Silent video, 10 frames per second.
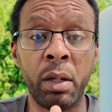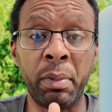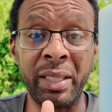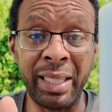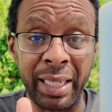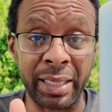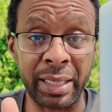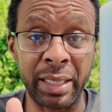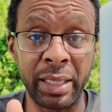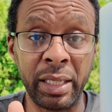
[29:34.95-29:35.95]
But
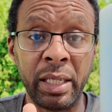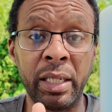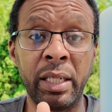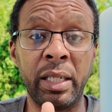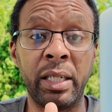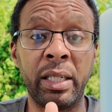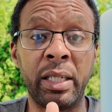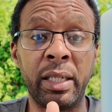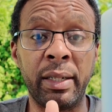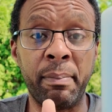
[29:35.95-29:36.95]
this
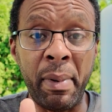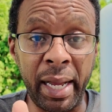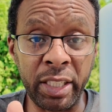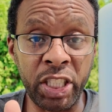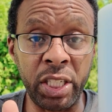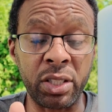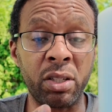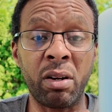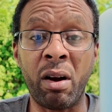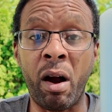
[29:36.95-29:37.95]
matte
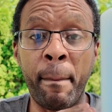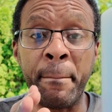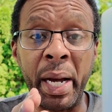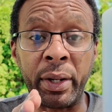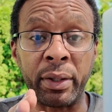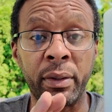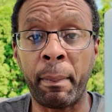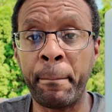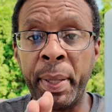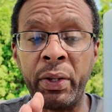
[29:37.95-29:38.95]
sheets are better.
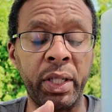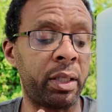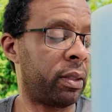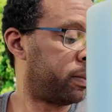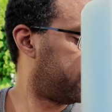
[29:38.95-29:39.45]
Period.